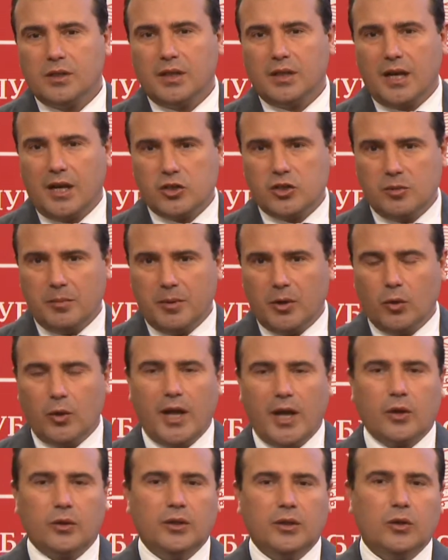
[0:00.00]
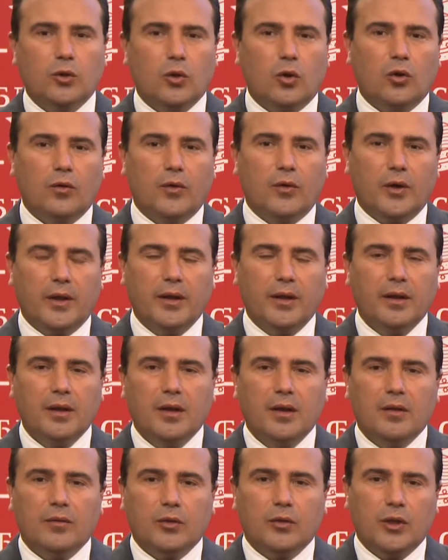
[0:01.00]
related to the
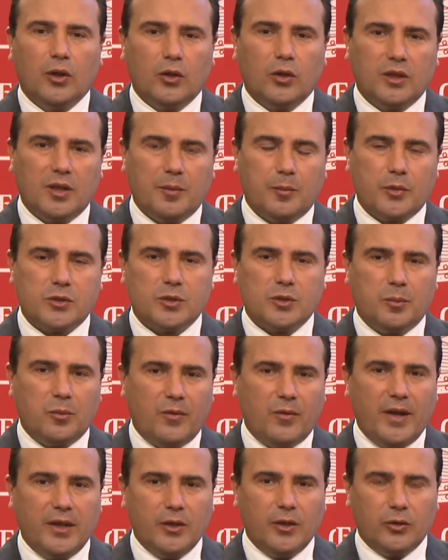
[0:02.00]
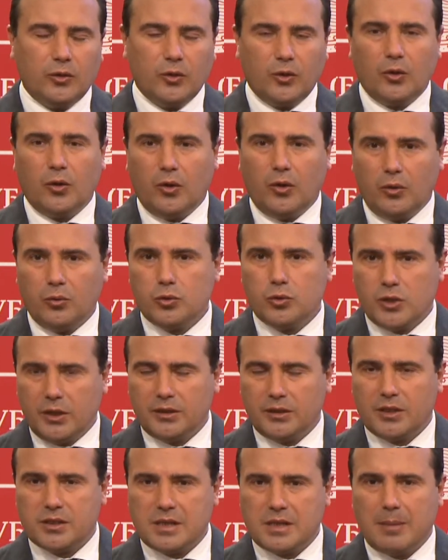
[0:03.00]
World Trade Organization, but
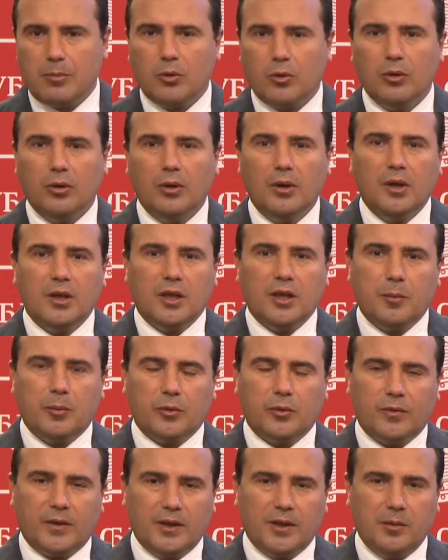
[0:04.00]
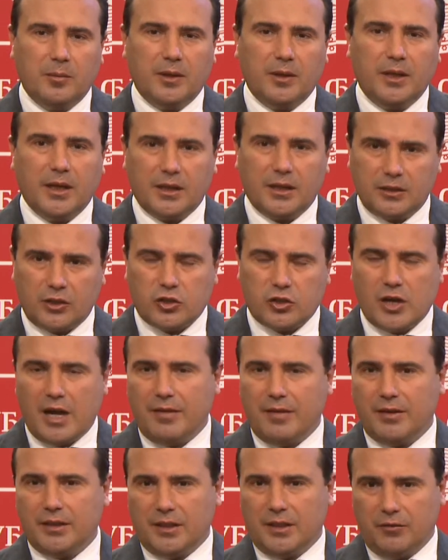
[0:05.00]
with all other
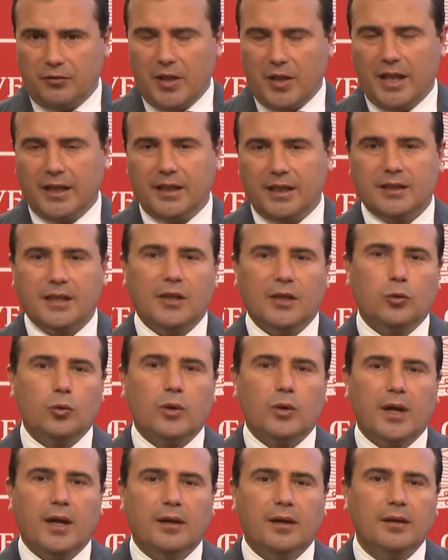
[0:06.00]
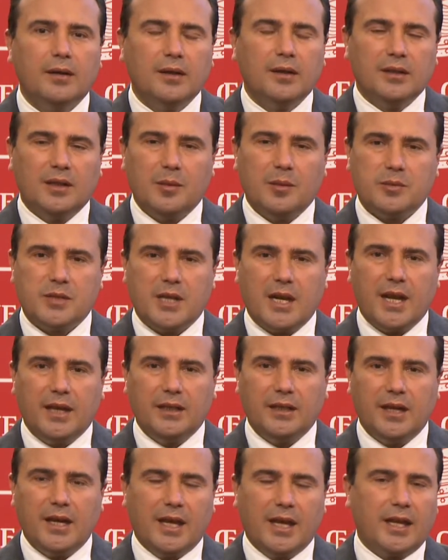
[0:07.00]
stakeholders. We will only reaffirm
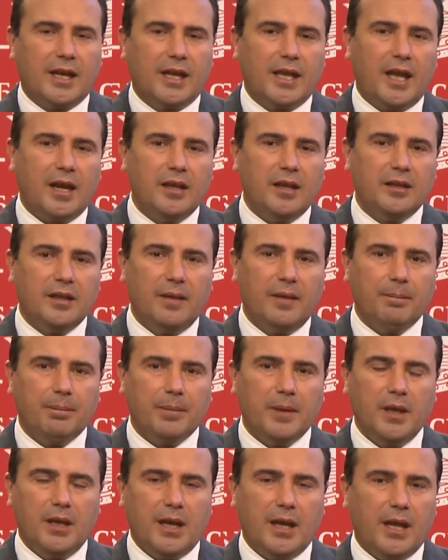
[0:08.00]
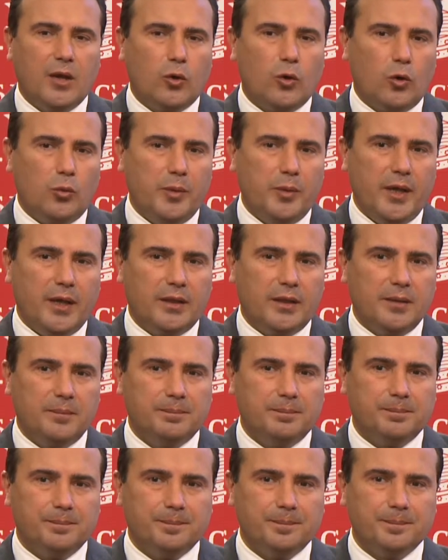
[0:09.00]
that the government is here for the
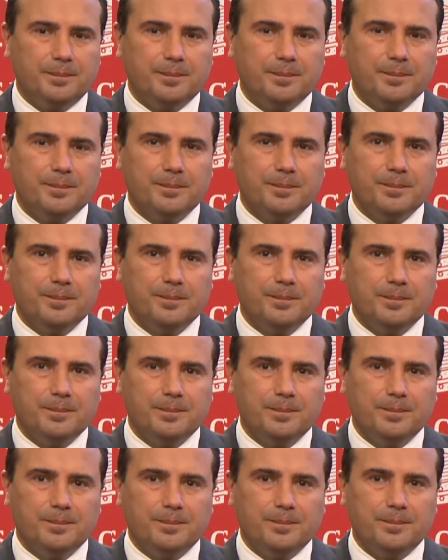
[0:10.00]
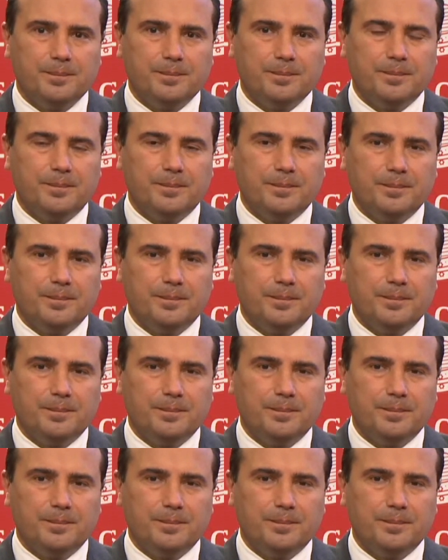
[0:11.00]
citizens and for the economy.